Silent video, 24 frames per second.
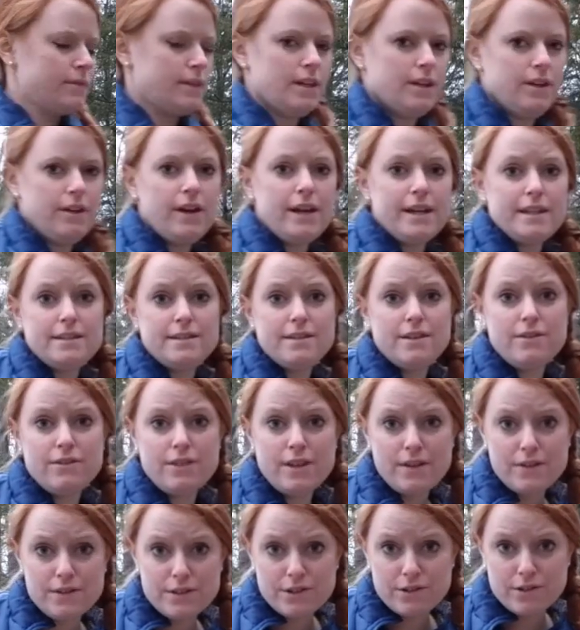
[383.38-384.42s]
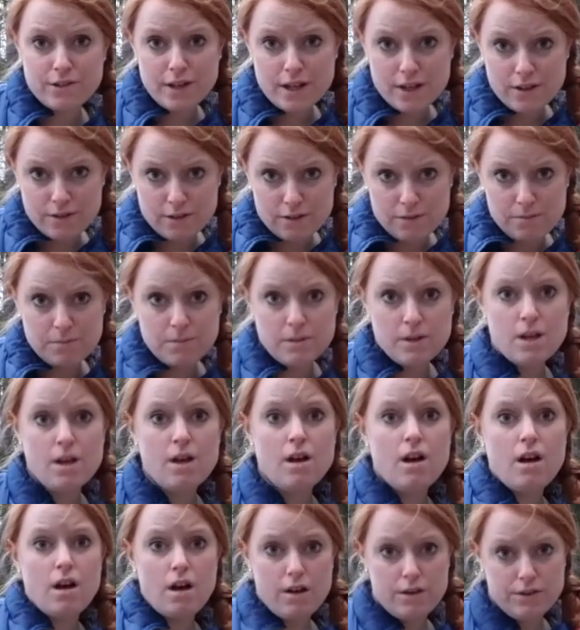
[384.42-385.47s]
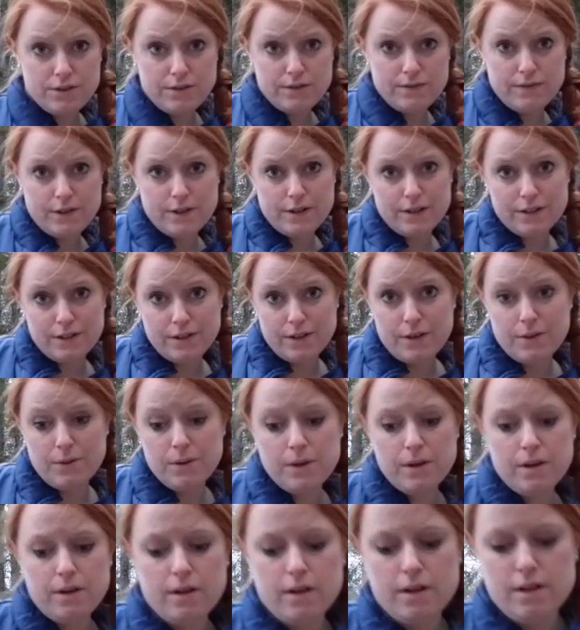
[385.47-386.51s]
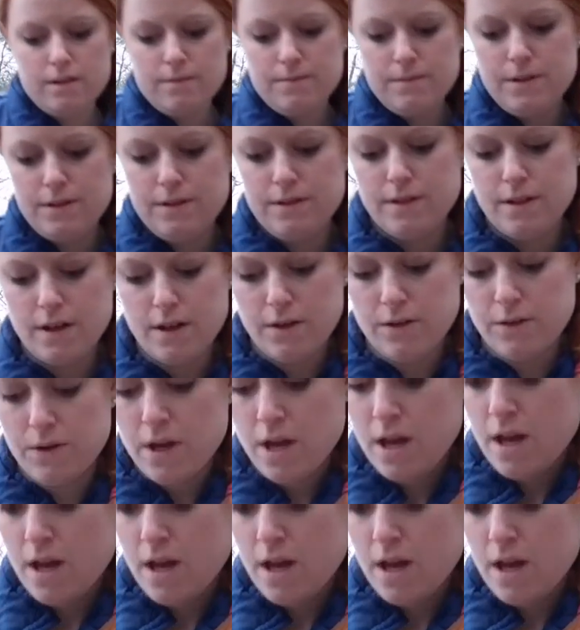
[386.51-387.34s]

Alright, so that was a great group, also very low. So